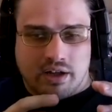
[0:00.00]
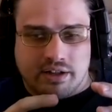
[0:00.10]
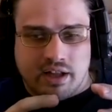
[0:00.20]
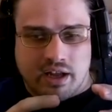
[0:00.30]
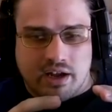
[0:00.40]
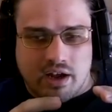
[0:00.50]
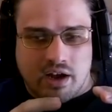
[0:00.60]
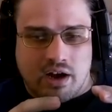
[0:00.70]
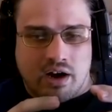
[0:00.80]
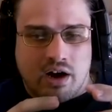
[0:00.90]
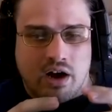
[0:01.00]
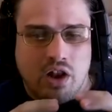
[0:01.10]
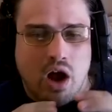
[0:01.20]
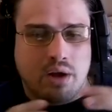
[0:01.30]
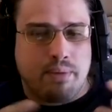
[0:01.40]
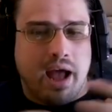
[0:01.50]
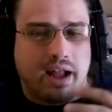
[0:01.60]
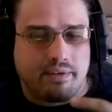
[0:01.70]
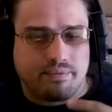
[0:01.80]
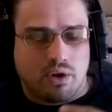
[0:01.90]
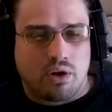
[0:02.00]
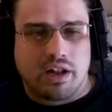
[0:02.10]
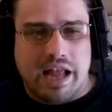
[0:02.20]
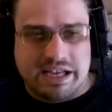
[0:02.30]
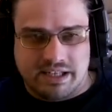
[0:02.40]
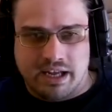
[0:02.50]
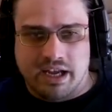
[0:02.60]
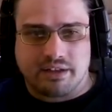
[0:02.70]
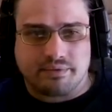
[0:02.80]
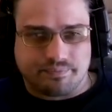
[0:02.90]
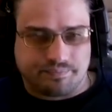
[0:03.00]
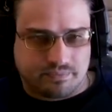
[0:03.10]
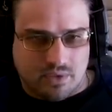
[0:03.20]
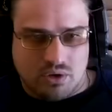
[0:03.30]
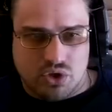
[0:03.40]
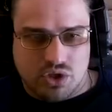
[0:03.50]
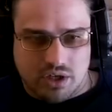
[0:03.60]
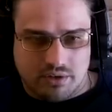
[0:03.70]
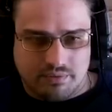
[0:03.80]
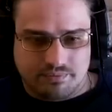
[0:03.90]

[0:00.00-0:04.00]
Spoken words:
take a knockback on the last hit. Oh shit!